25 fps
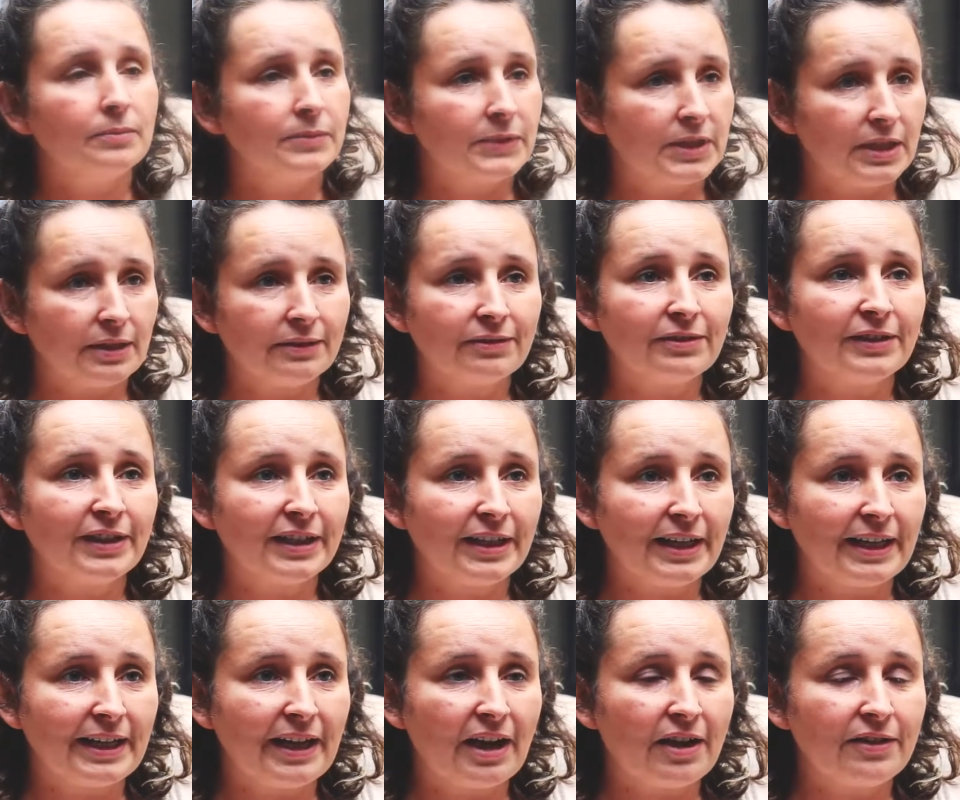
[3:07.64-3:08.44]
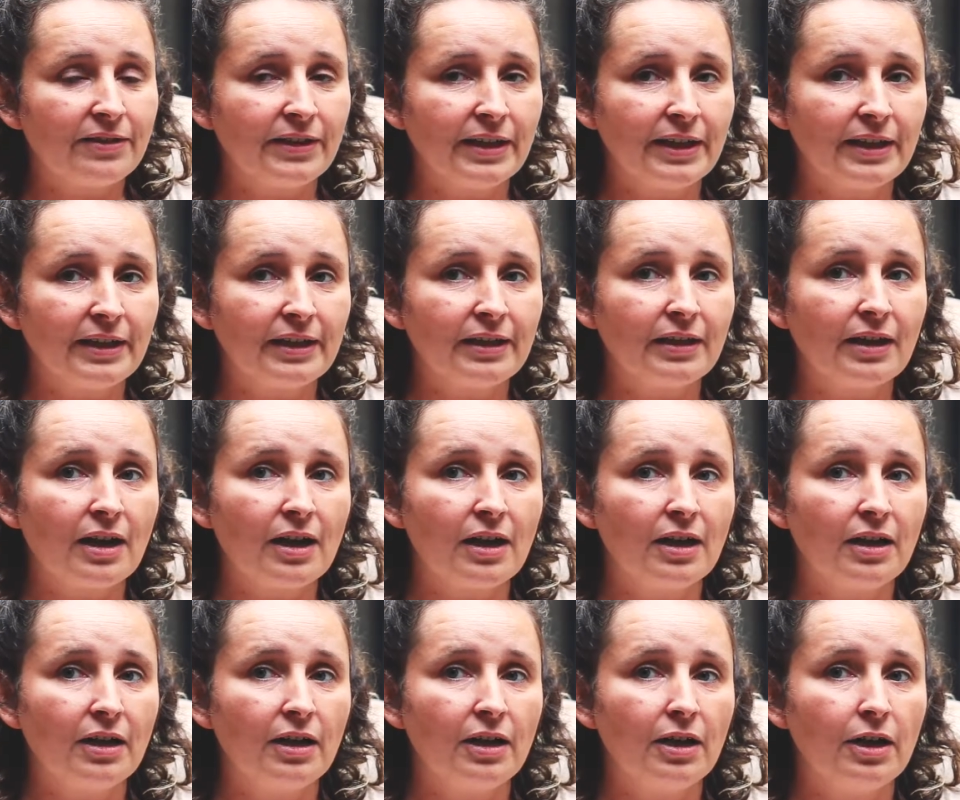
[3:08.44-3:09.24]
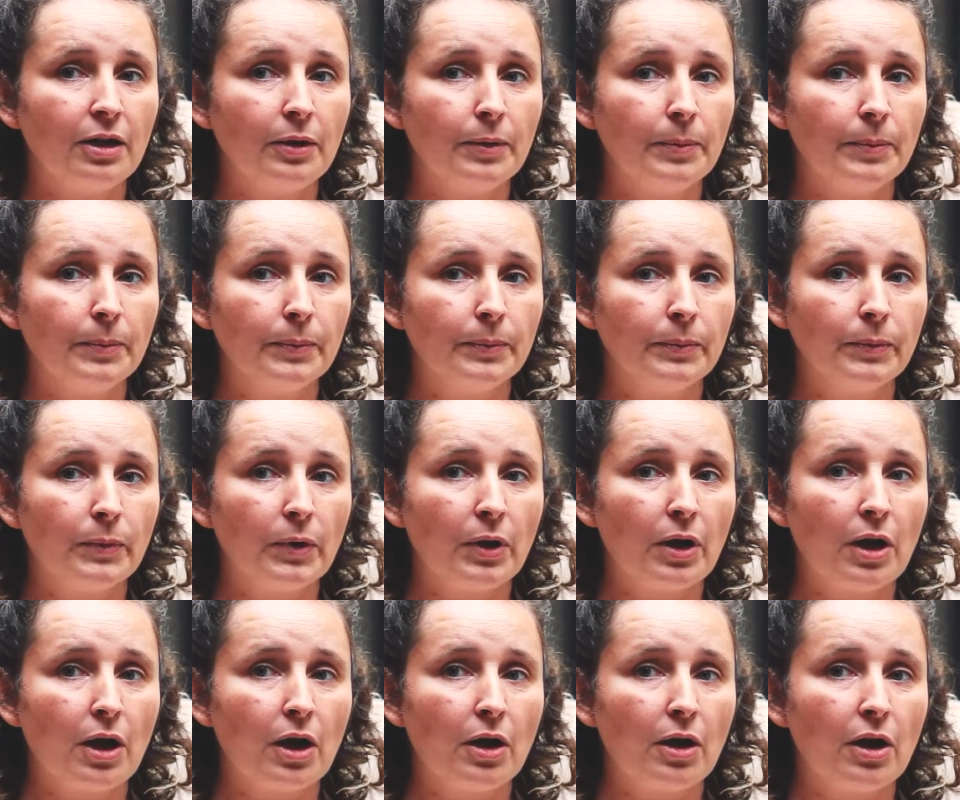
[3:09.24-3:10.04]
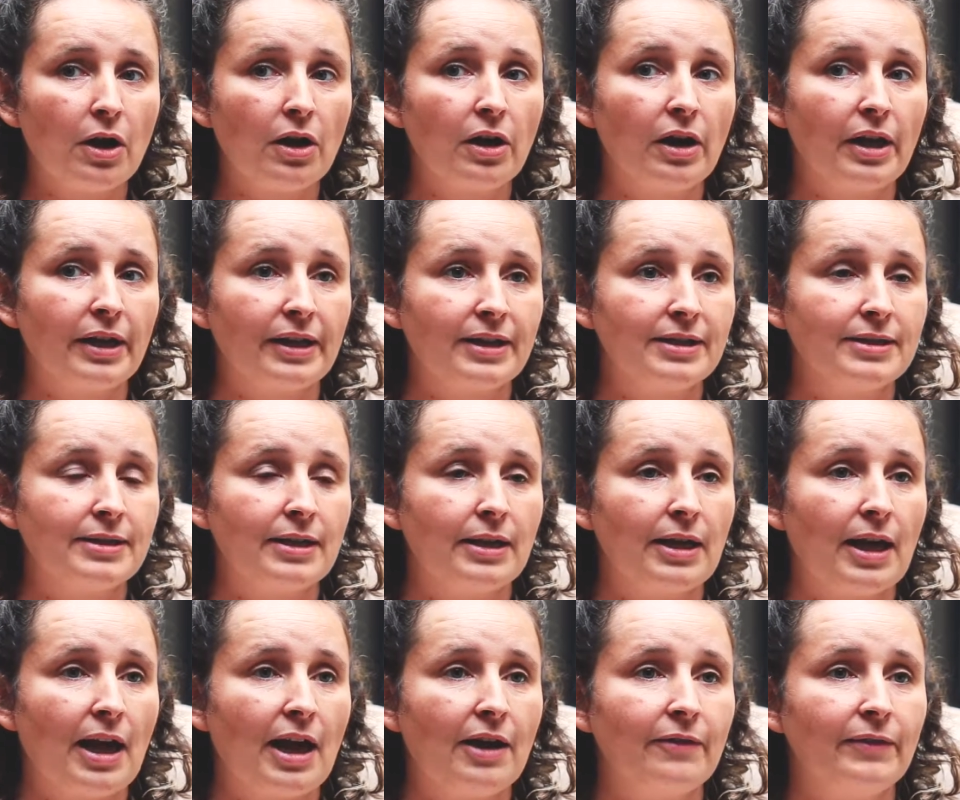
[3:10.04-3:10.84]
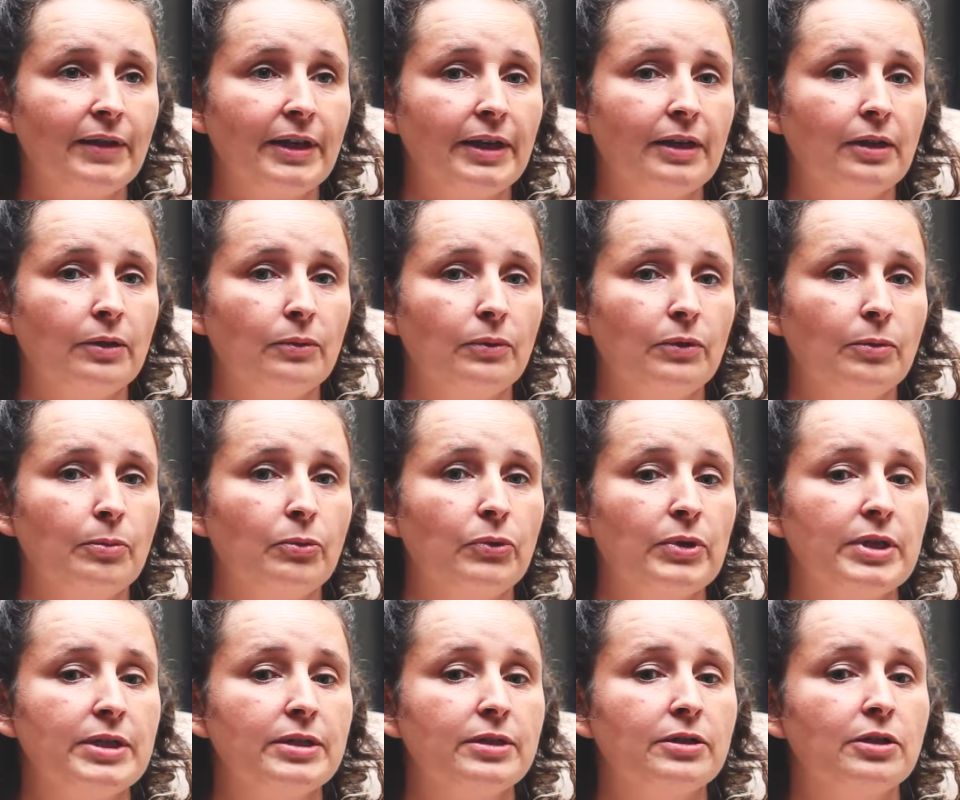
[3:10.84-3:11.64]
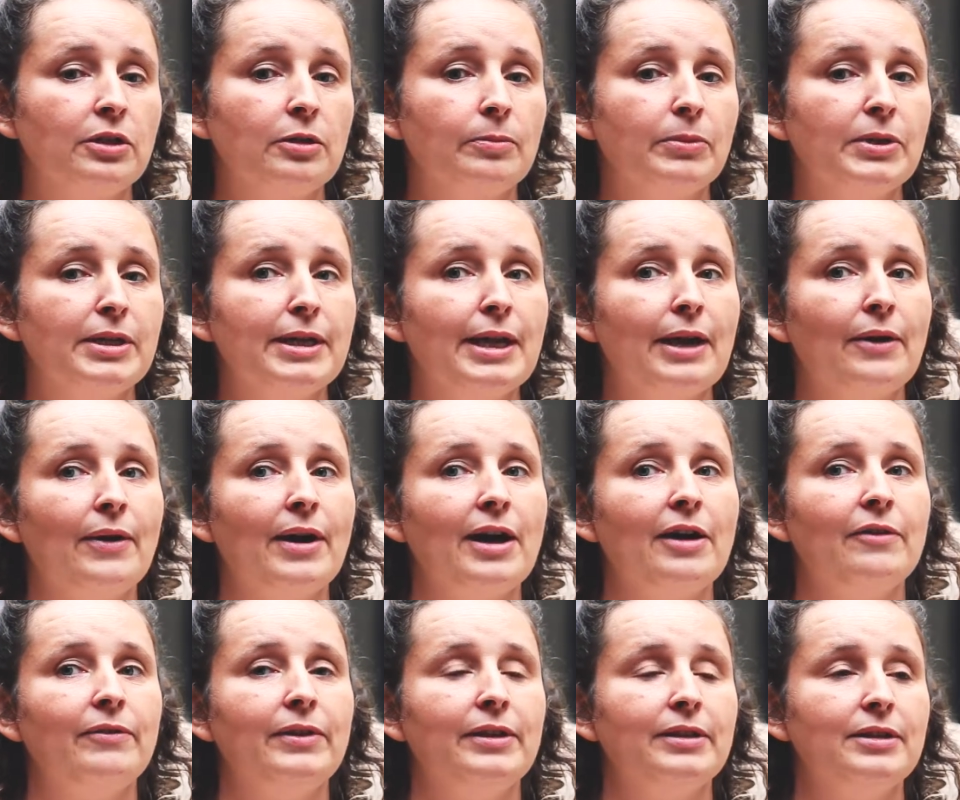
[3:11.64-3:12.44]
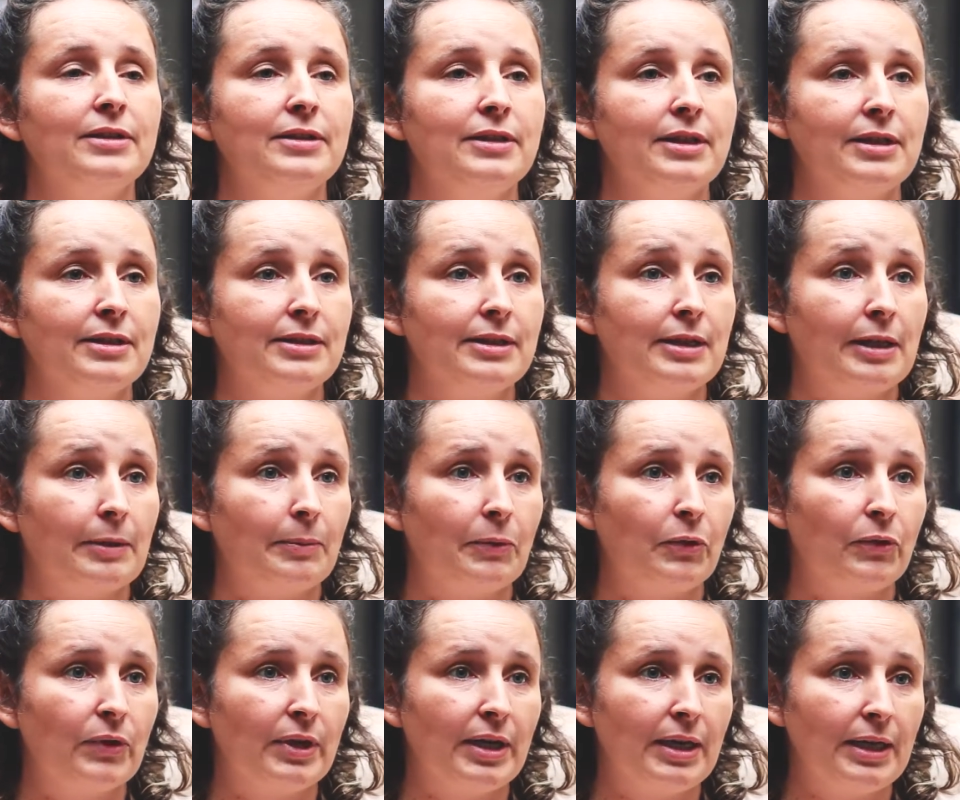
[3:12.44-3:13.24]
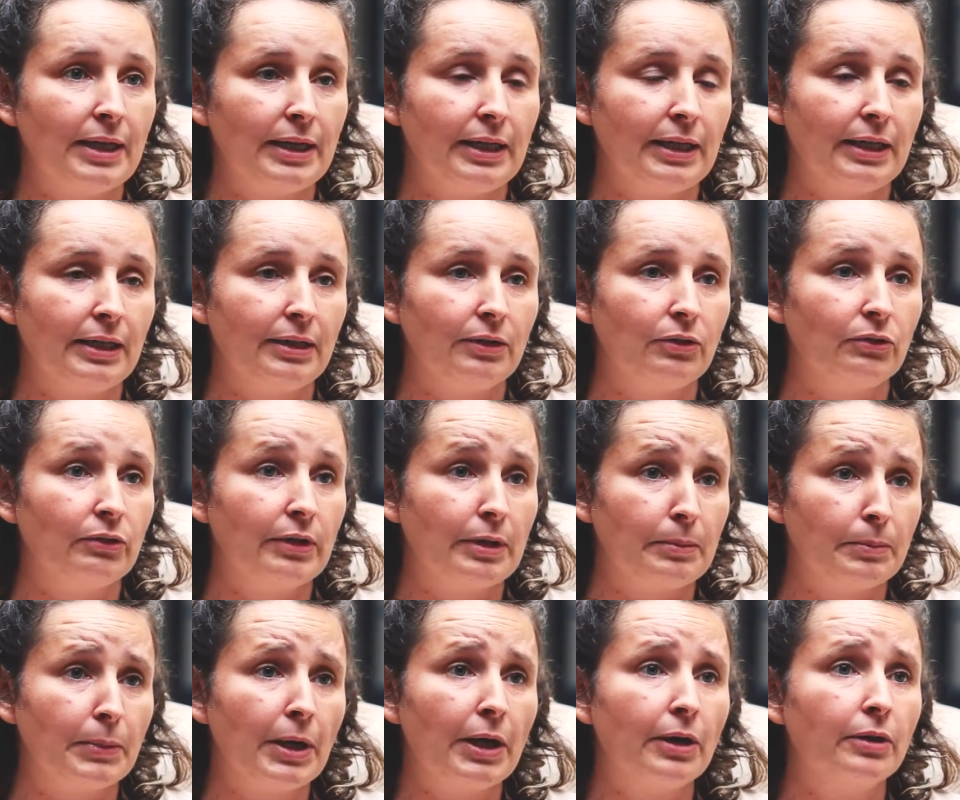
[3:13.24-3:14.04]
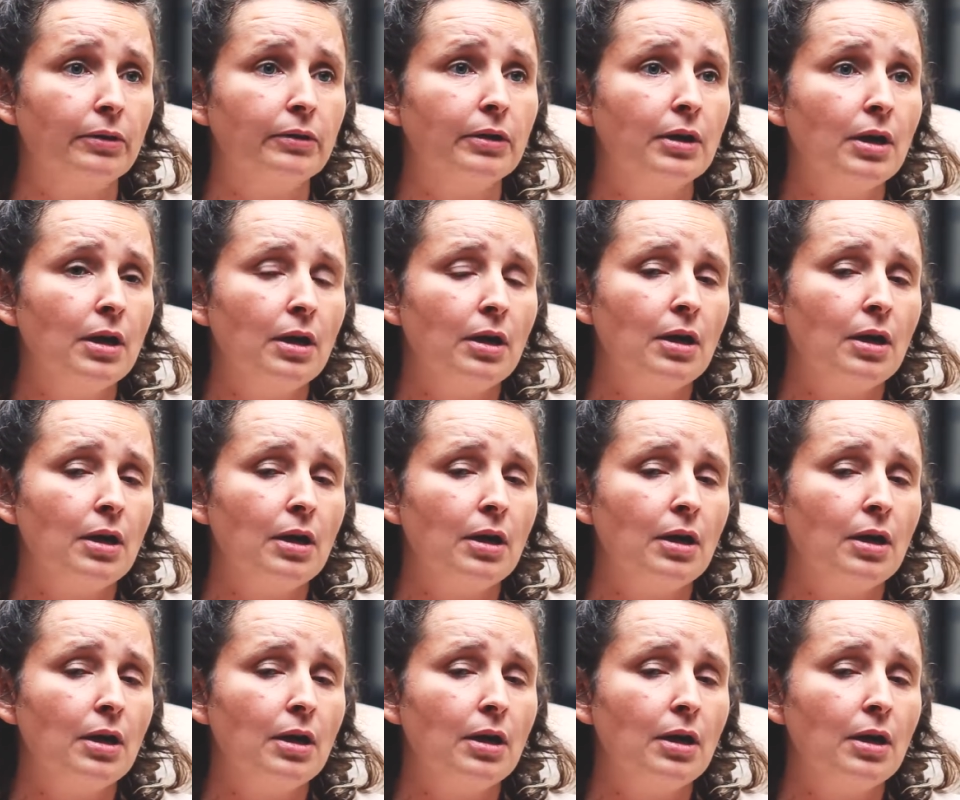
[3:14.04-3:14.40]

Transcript: Definitely, I think, like I say, having the Prince 2, but now having the Six Sigma and Lean Green Belt